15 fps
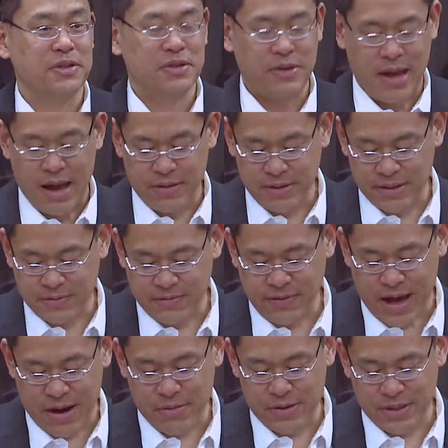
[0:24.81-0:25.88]
So how does a
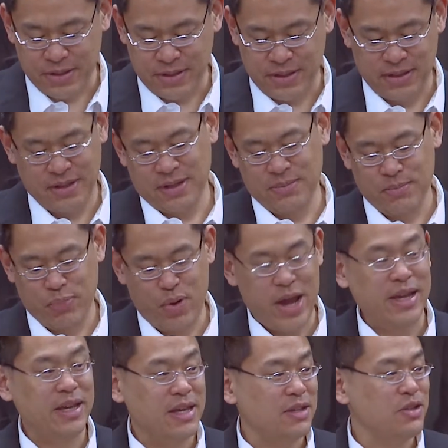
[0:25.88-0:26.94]
virus
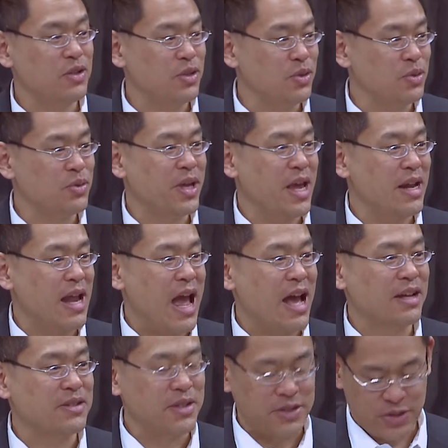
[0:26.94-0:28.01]
gain
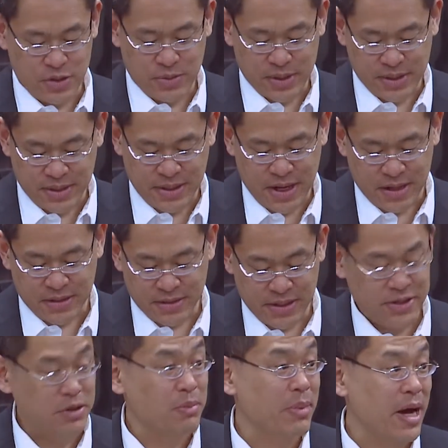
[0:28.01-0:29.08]
access to a cell
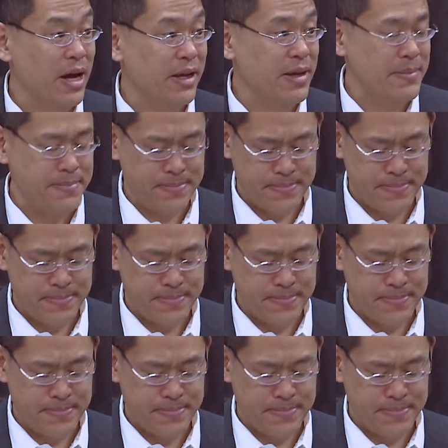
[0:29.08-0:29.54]
in your body?